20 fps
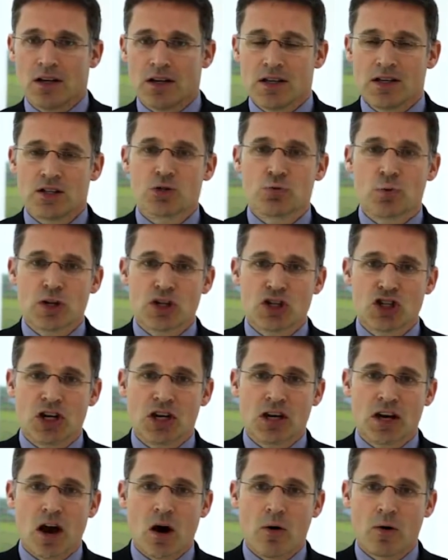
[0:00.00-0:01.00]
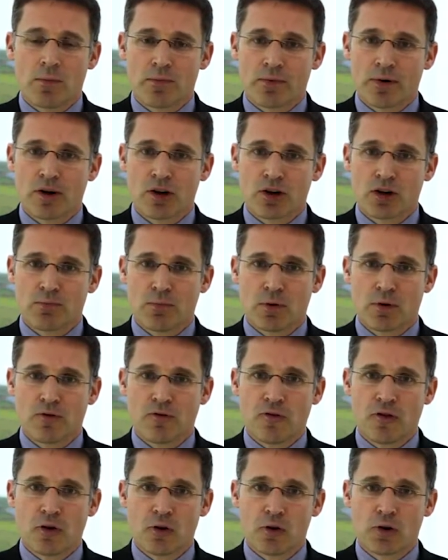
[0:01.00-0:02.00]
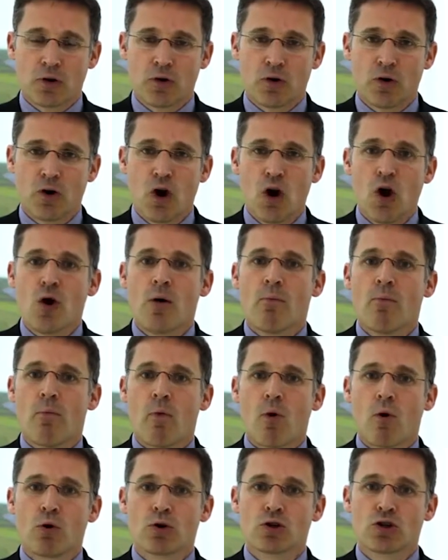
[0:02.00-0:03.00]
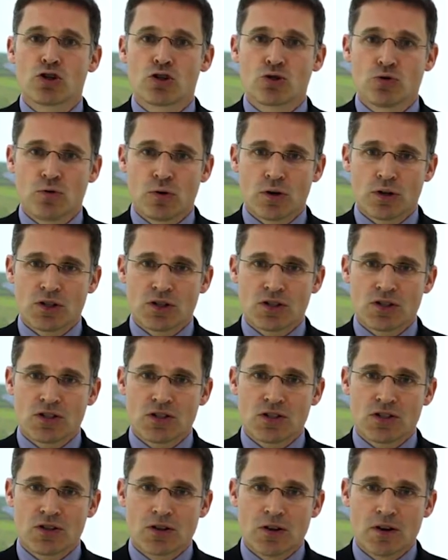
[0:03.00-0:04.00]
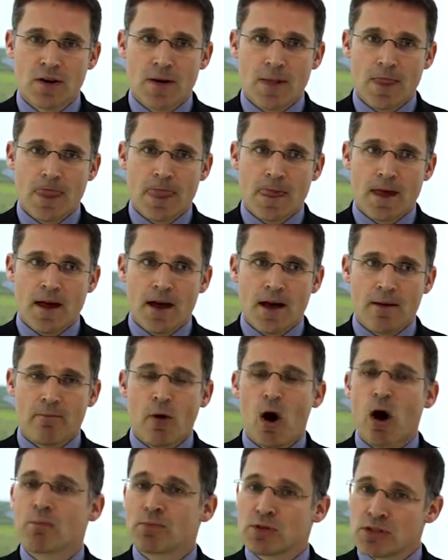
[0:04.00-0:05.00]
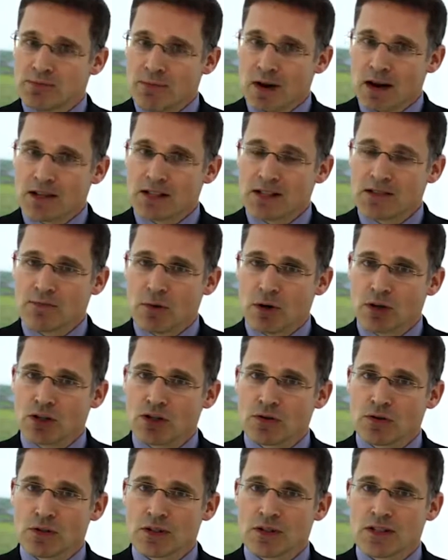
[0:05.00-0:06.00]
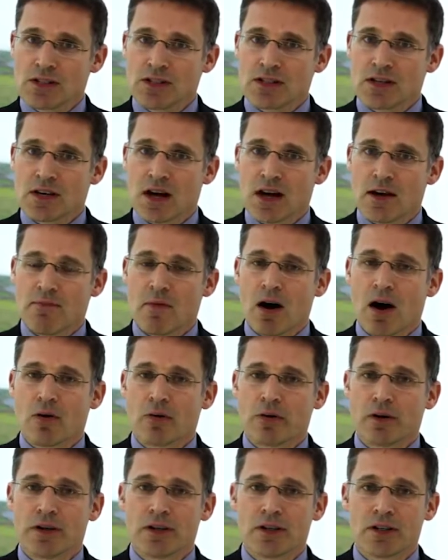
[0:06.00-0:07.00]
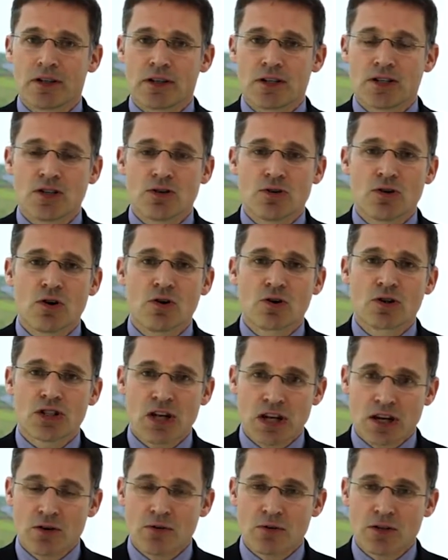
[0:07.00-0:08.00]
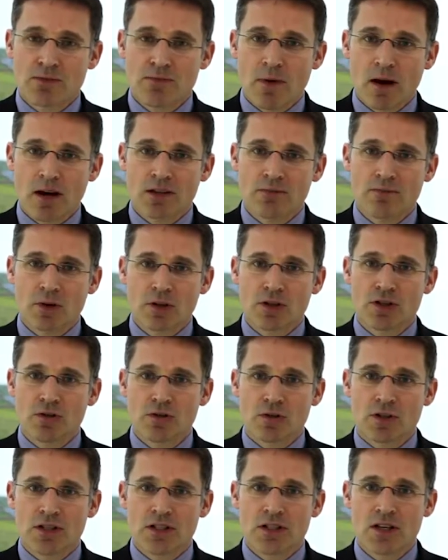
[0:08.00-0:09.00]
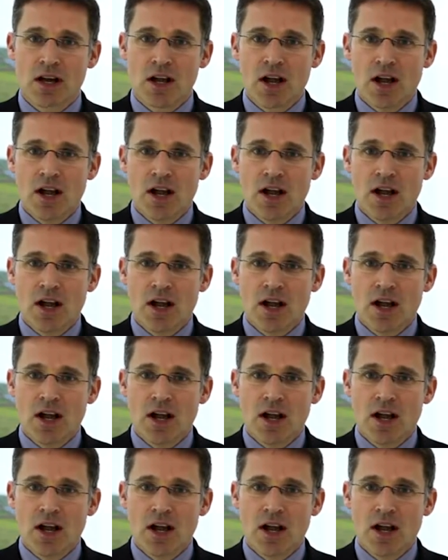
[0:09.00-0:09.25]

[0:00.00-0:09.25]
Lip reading: switching our product portfolio more towards optimized modules, our so-called Jinko Smart modules,